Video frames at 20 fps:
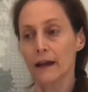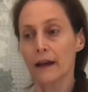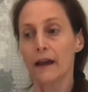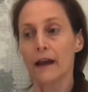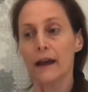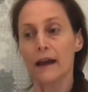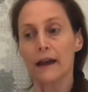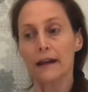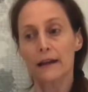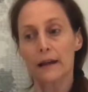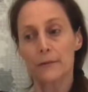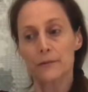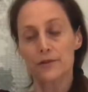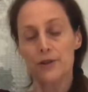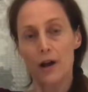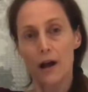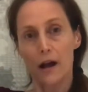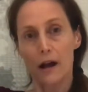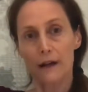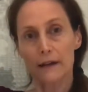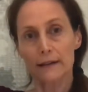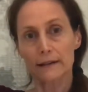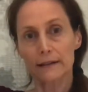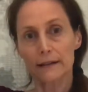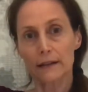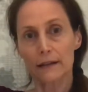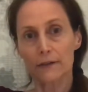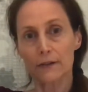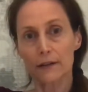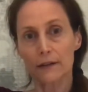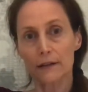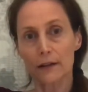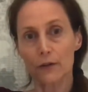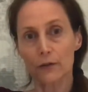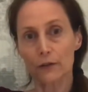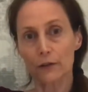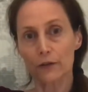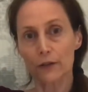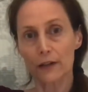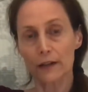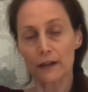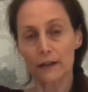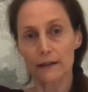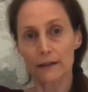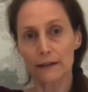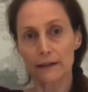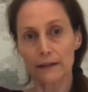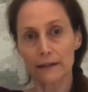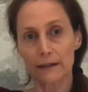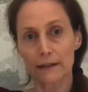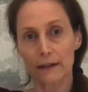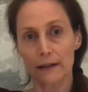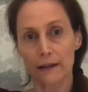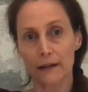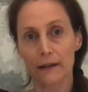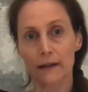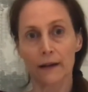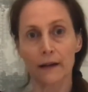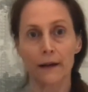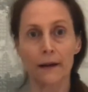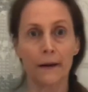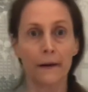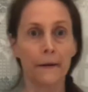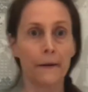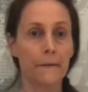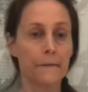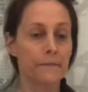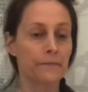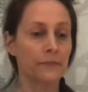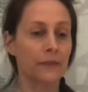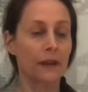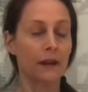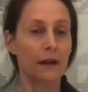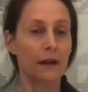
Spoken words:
and I'm just giving those fingers a